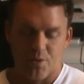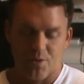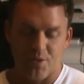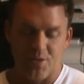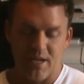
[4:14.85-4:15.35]

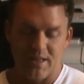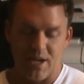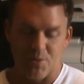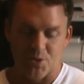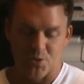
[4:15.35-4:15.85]
The thing
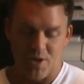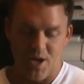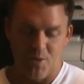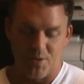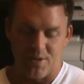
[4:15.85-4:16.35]
that was
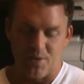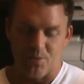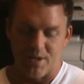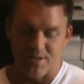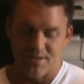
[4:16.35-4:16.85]
wrong with it
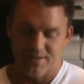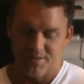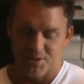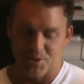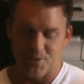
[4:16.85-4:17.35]
was
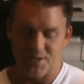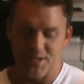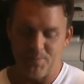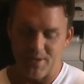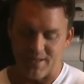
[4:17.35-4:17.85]
the
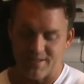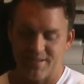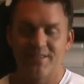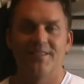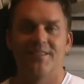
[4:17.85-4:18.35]

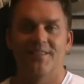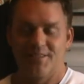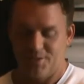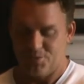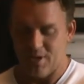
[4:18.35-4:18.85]
recipients
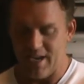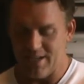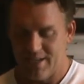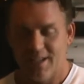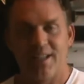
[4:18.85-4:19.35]

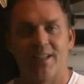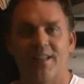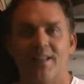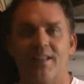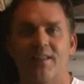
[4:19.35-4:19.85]
right?
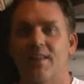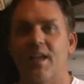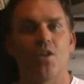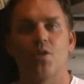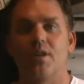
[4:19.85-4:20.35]

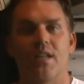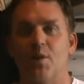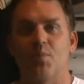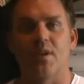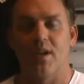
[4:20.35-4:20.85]
They couldn't
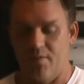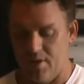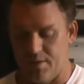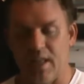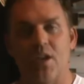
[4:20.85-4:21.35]
keep the
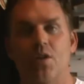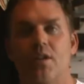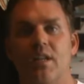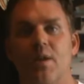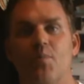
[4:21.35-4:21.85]
covenant, they
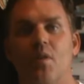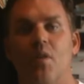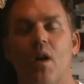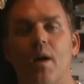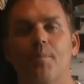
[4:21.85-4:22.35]
couldn't keep the
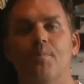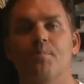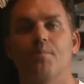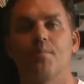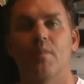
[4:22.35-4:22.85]
law,
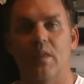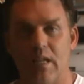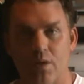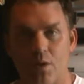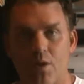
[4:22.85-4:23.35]

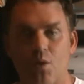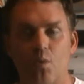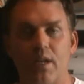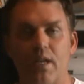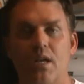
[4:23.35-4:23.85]
neither could
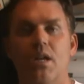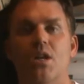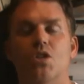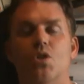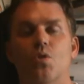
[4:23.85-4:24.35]
we.
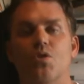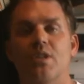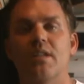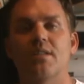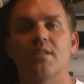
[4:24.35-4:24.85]
So
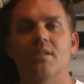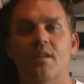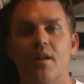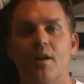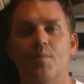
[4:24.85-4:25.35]
Jesus
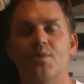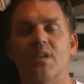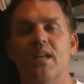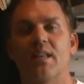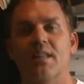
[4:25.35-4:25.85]

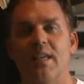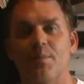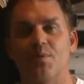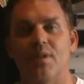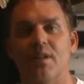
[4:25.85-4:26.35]
comes and
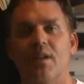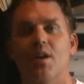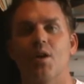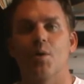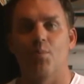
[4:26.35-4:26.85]
keeps it
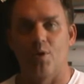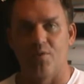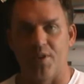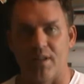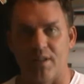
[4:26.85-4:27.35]

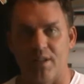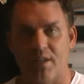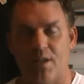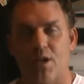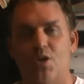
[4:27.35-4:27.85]
perfectly.
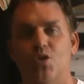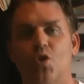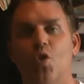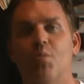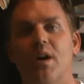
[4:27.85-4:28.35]

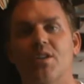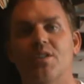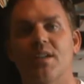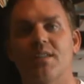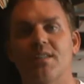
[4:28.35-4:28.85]
So
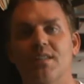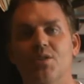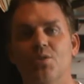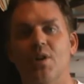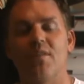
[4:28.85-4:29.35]
much does he
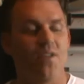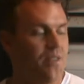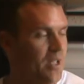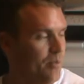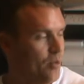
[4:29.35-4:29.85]
do
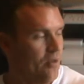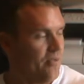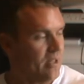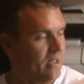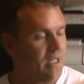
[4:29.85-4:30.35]
everything
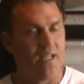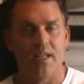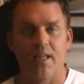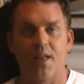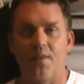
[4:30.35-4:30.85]
perfectly
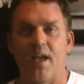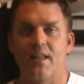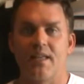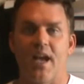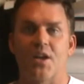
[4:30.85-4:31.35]
that
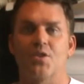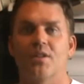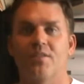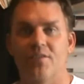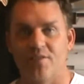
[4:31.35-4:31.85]
he
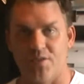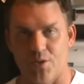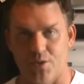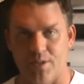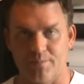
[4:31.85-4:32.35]
actually
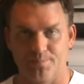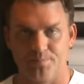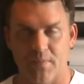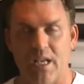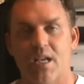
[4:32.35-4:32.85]
fulfills it.
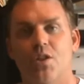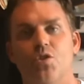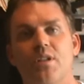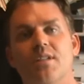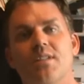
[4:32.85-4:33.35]

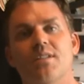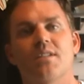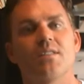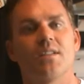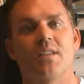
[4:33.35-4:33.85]
Jesus
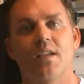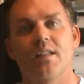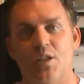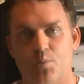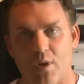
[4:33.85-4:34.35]
is the king
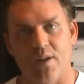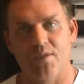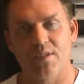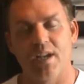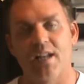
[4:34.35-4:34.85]
that's
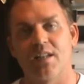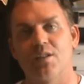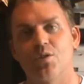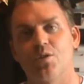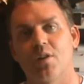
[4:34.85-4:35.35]
prophesied in
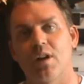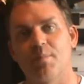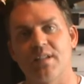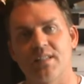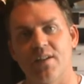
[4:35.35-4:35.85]

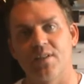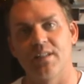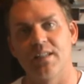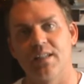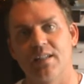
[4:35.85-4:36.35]
Deuteronomy
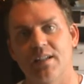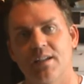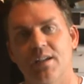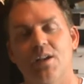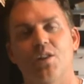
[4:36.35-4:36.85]
17,
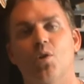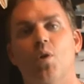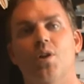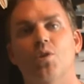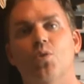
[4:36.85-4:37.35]
the
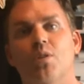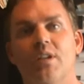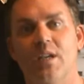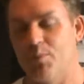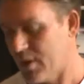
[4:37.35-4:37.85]
one who will keep the